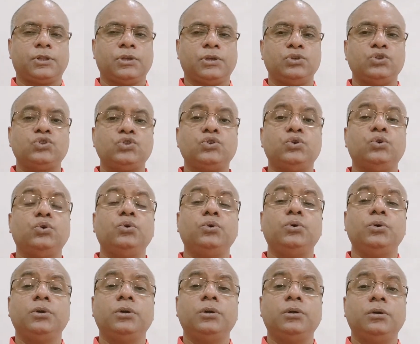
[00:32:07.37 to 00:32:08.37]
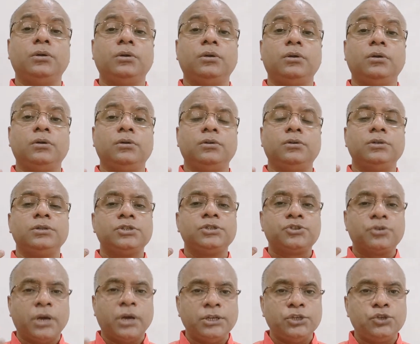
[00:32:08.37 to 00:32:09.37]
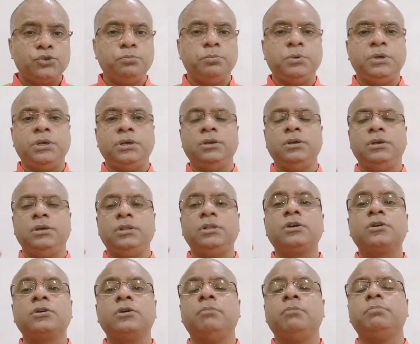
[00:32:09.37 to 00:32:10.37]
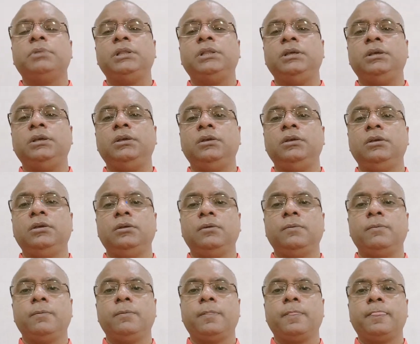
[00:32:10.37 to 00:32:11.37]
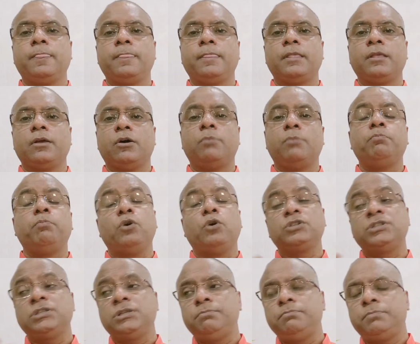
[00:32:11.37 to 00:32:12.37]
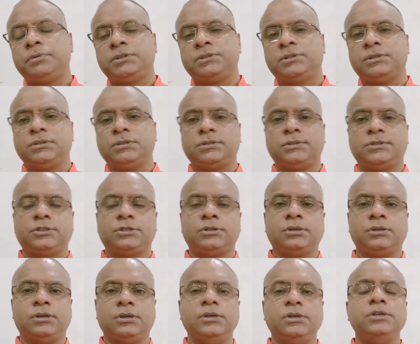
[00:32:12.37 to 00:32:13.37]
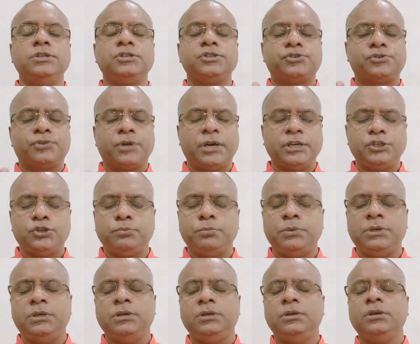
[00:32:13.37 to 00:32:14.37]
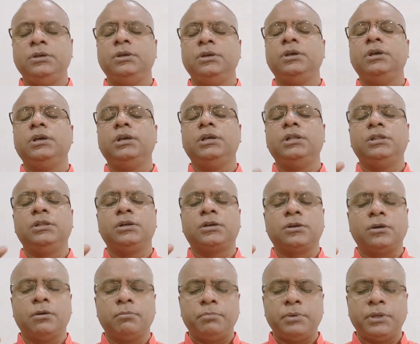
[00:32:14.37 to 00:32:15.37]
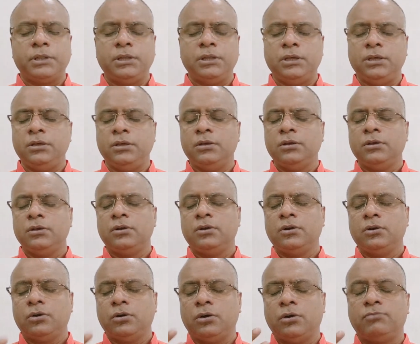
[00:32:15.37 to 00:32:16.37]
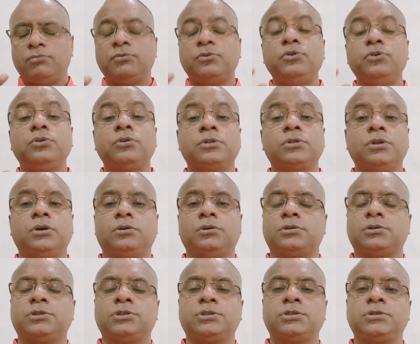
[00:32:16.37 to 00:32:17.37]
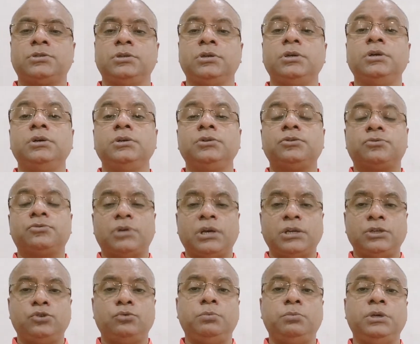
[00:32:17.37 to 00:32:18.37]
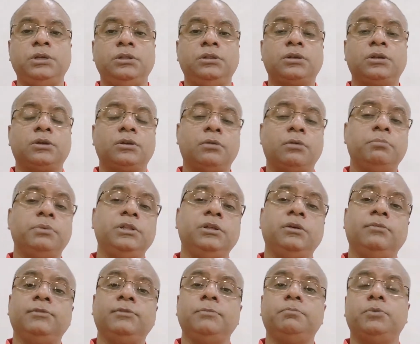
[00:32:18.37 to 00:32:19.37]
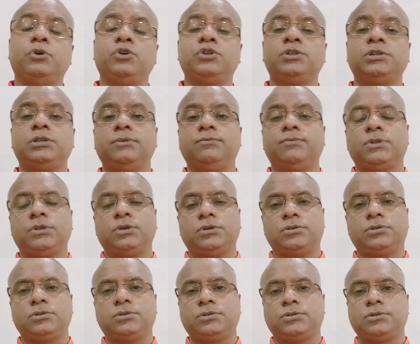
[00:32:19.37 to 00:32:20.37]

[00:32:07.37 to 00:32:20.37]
So, try to be in the company of positive persons. Try to be in the company of good thoughts. Try to be in the company of the positive thoughts.